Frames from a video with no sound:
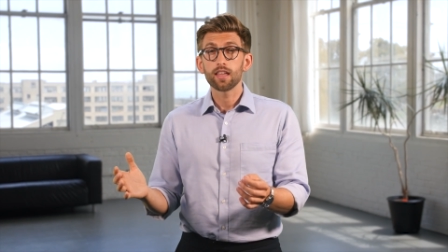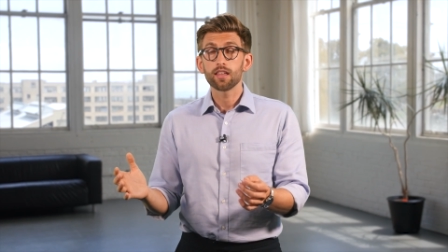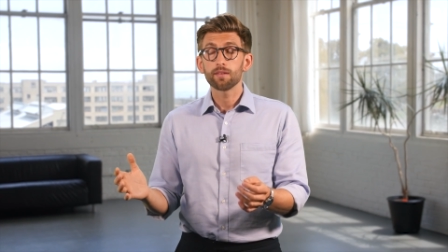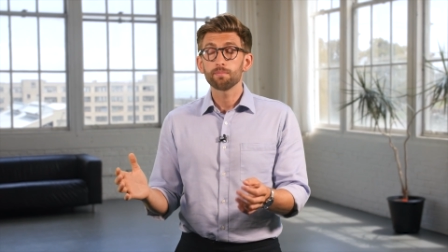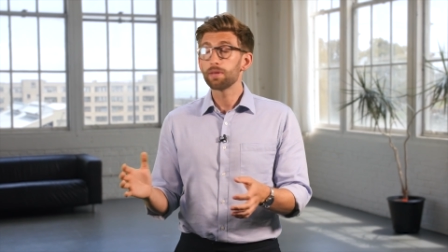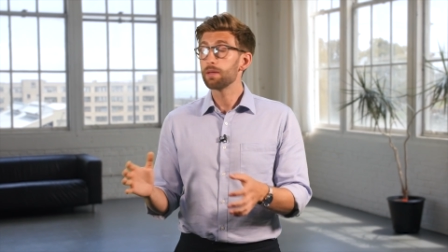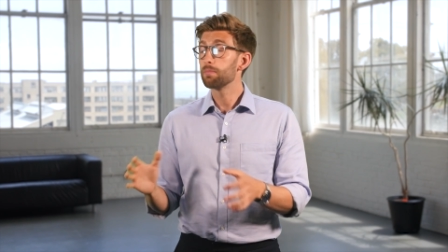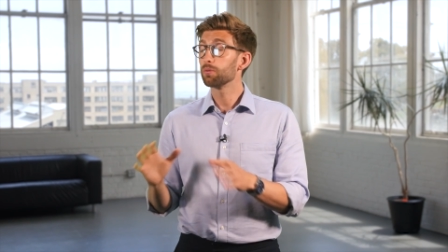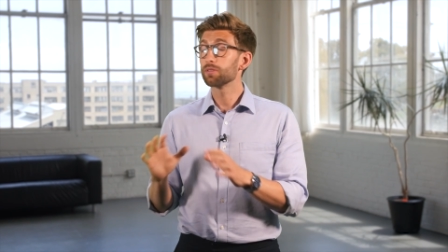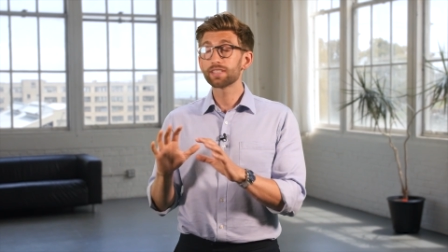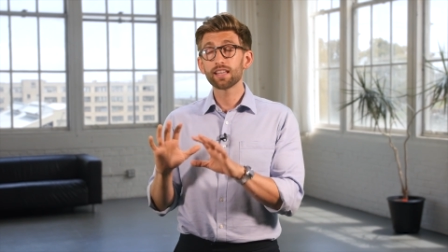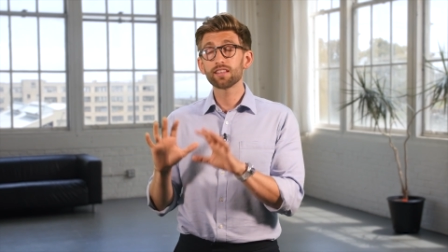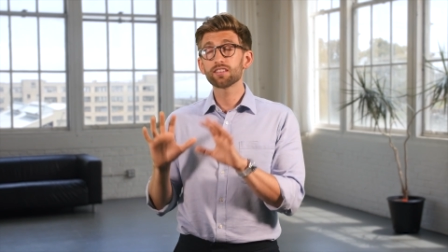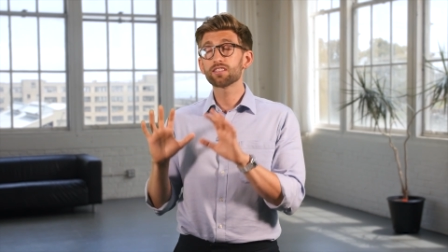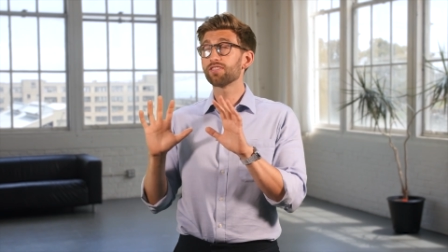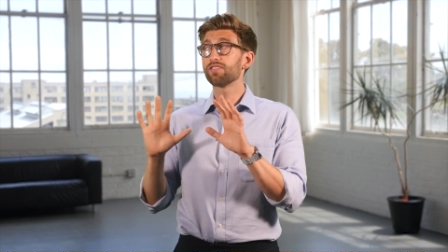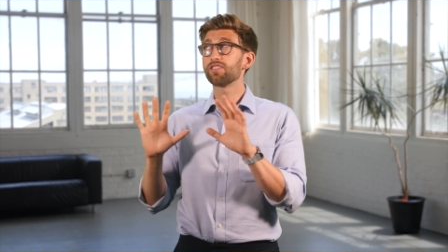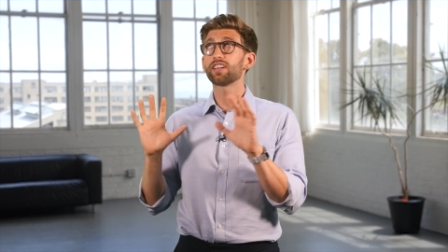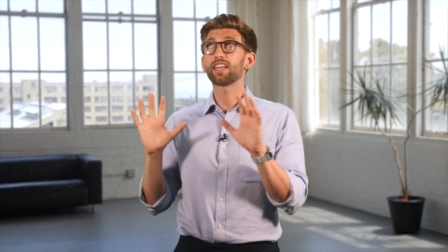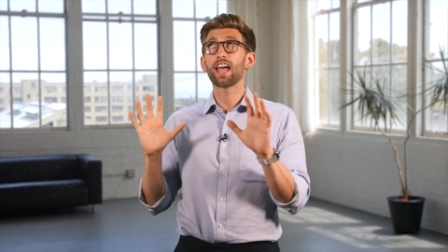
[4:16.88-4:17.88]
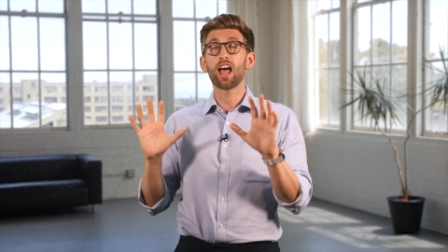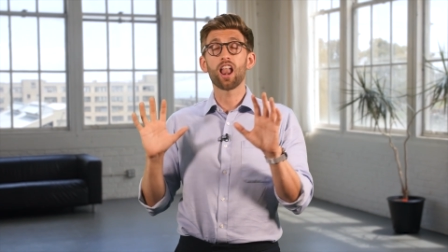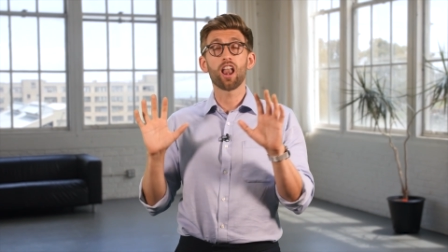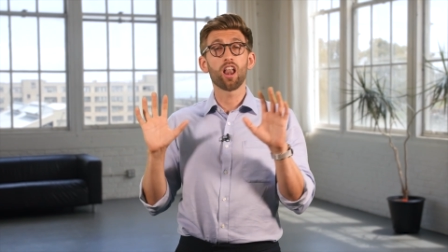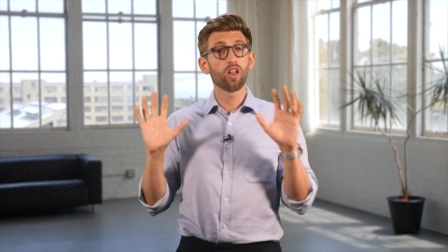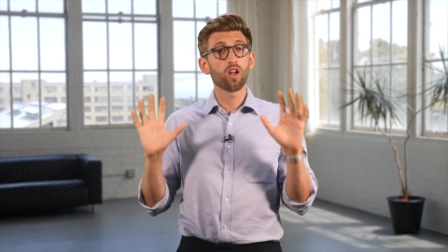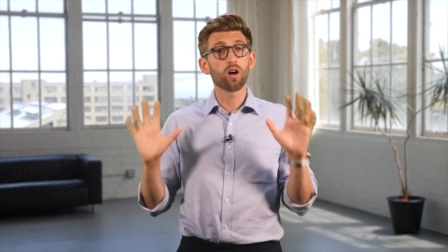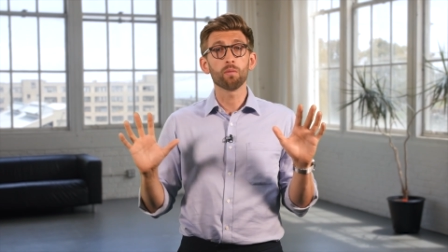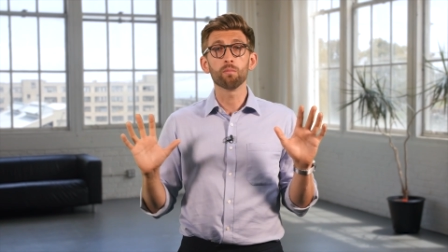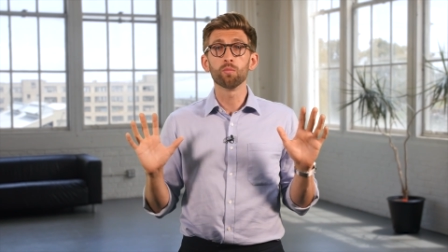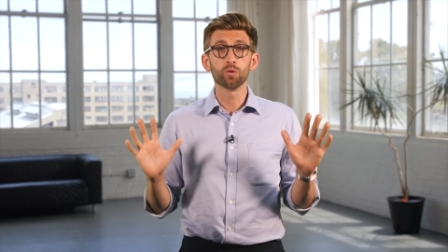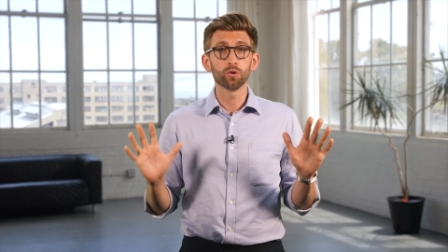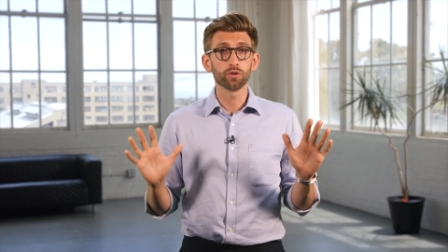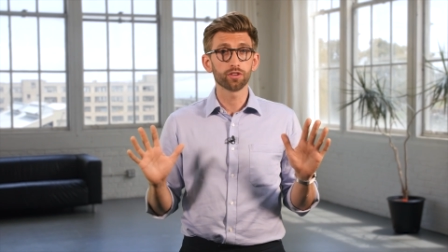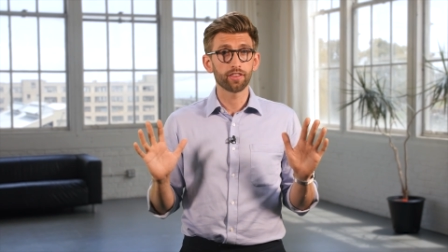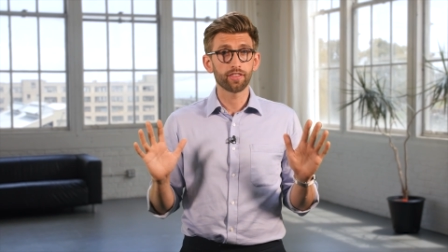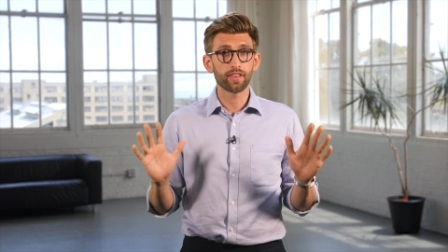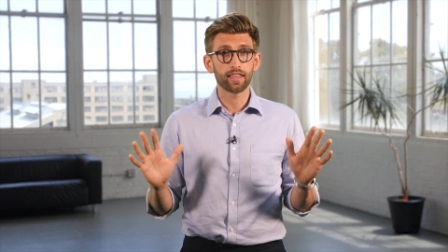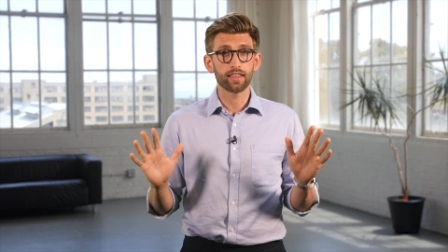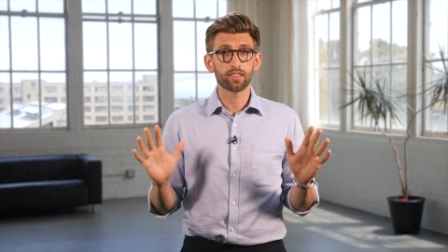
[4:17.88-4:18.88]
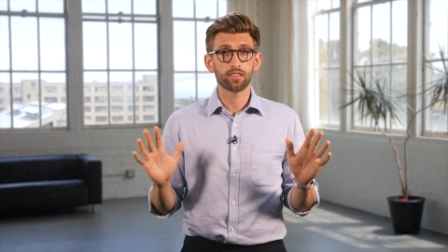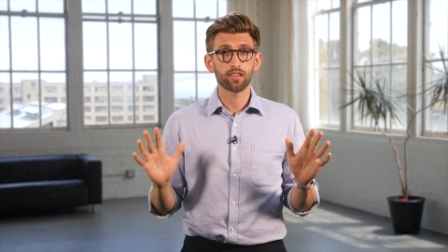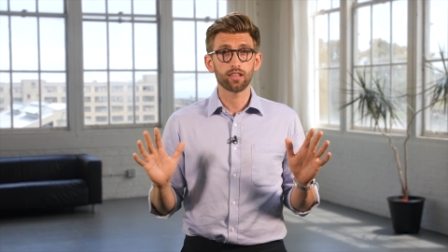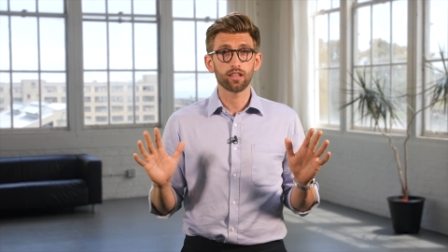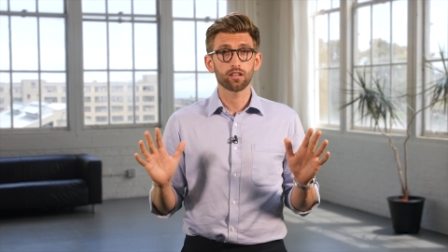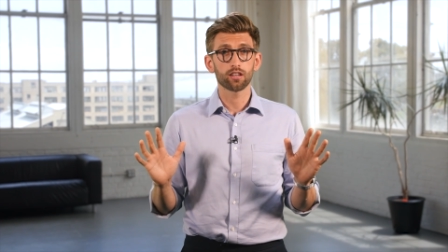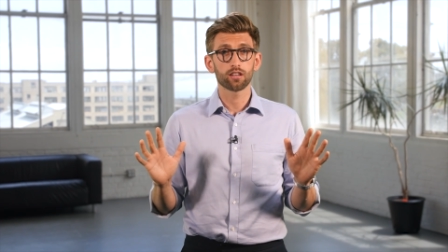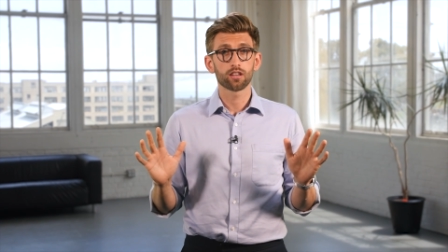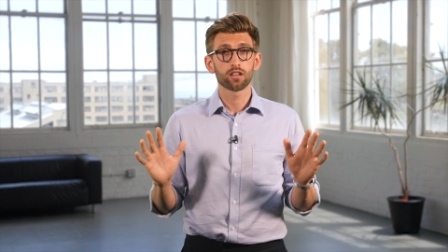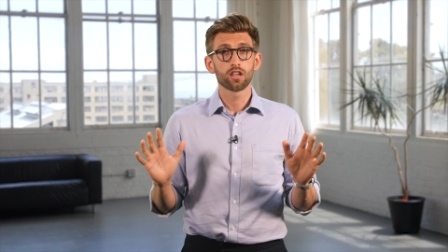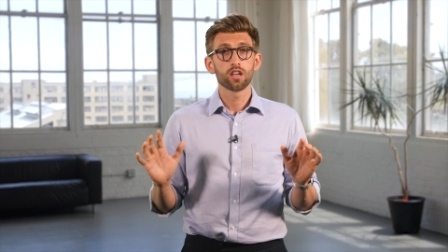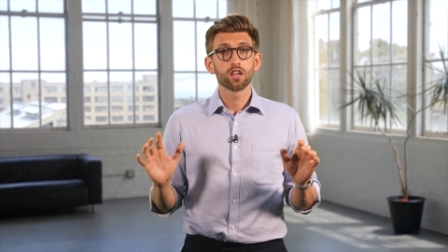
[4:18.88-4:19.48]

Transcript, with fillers: People tend to forget a lot more than they think.